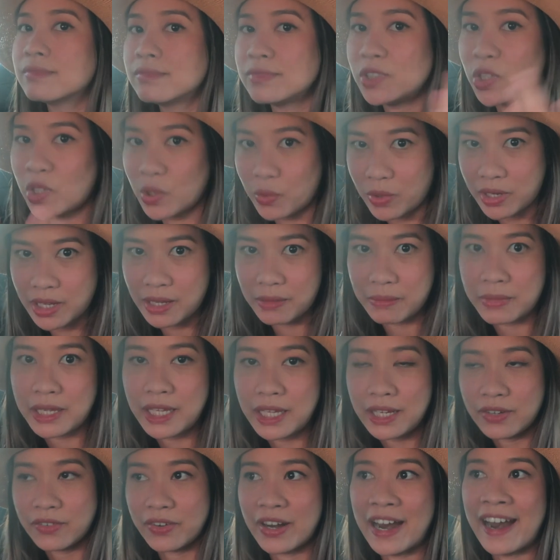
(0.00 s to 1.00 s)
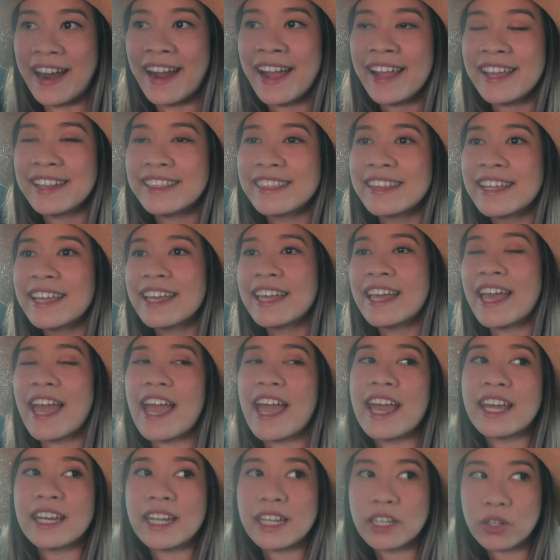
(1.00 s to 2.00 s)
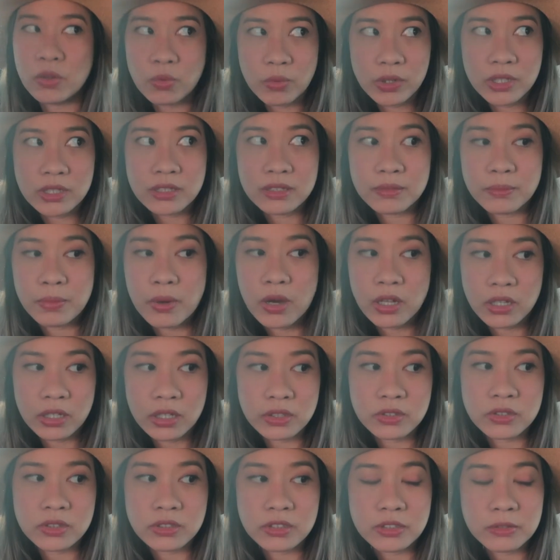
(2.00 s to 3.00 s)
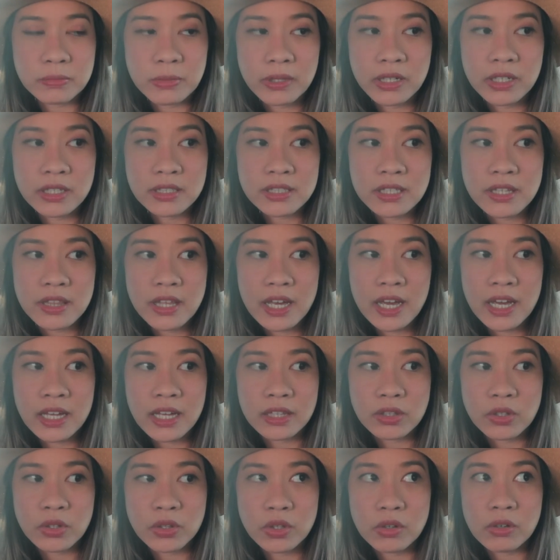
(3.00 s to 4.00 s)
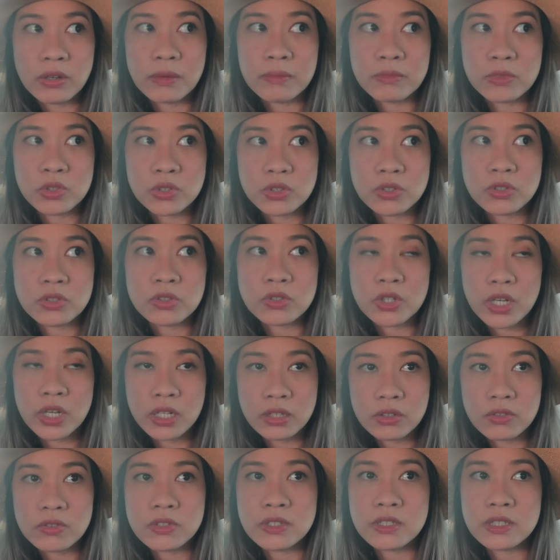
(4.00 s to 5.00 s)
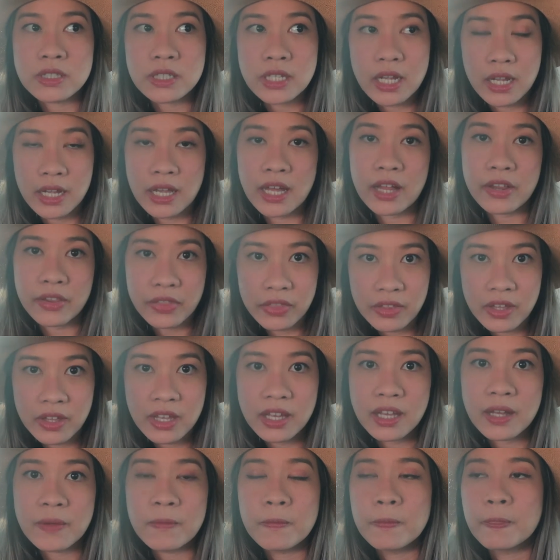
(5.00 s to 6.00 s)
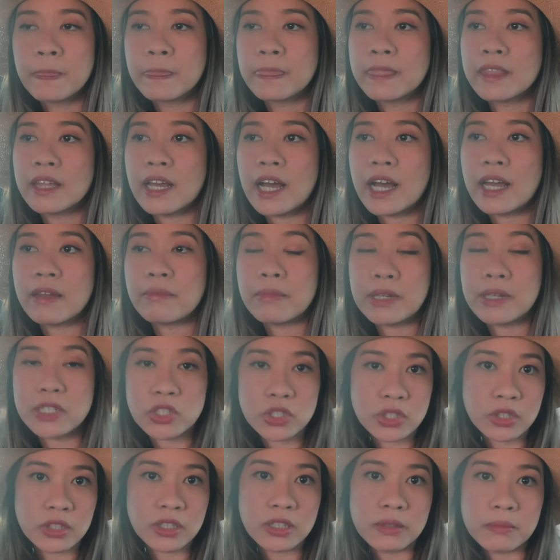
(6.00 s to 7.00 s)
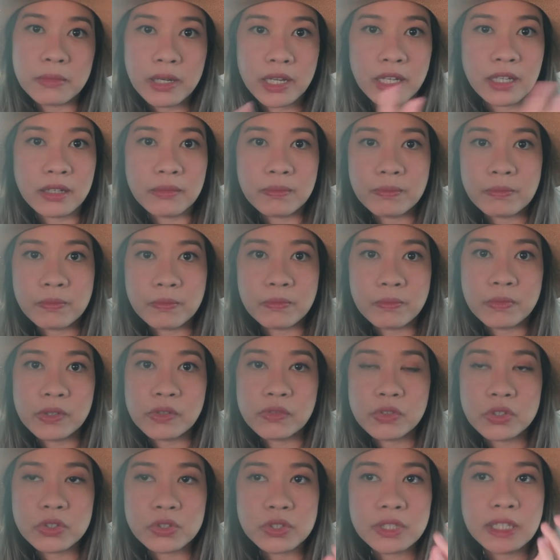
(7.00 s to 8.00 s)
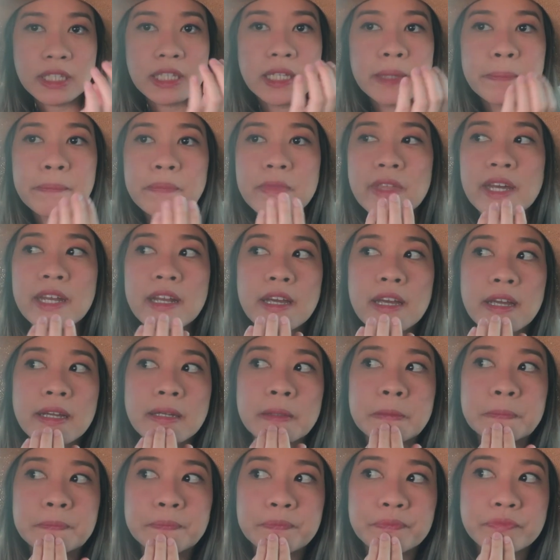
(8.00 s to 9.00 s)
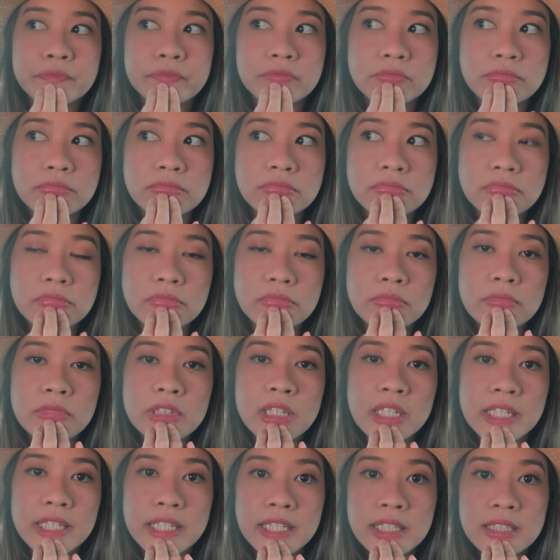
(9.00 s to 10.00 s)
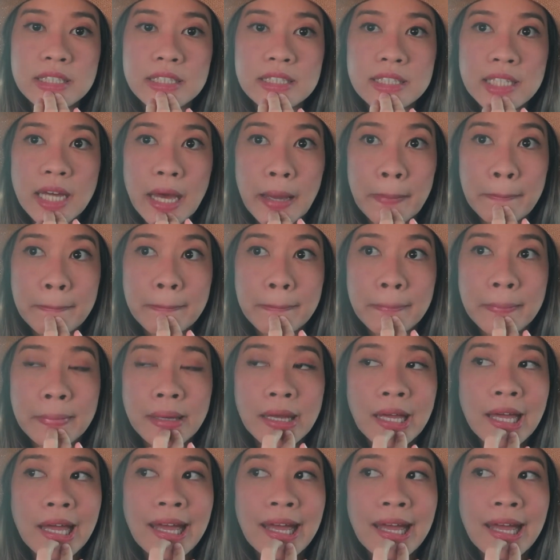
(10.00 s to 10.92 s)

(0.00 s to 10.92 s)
you know what I mean, right? And I don't want Paula to experience that. Although I'm trying to stay healthy, I mentioned in my previous clip that I did some